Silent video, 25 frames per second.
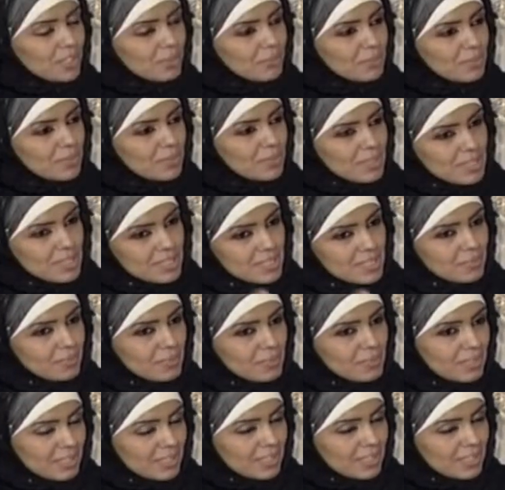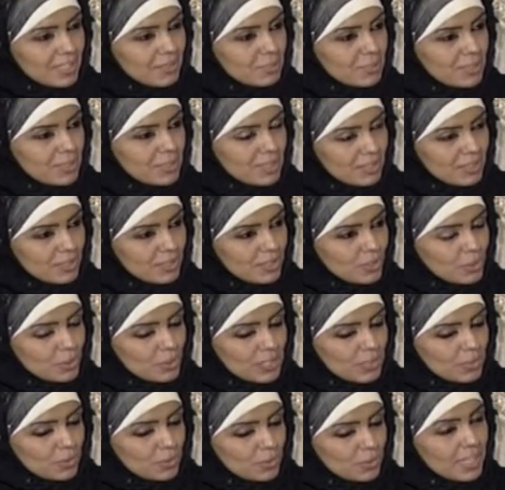be seen, but it can be, you know,
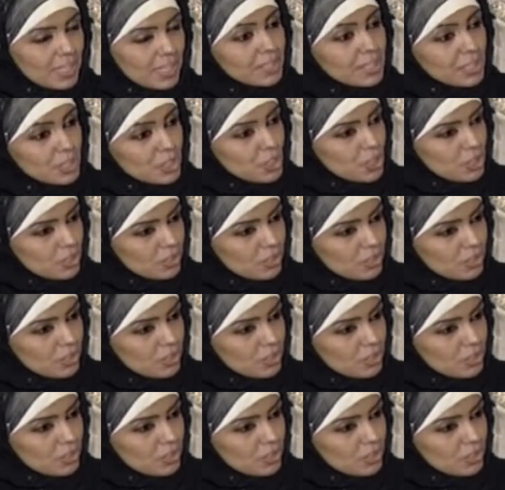like you can touch it.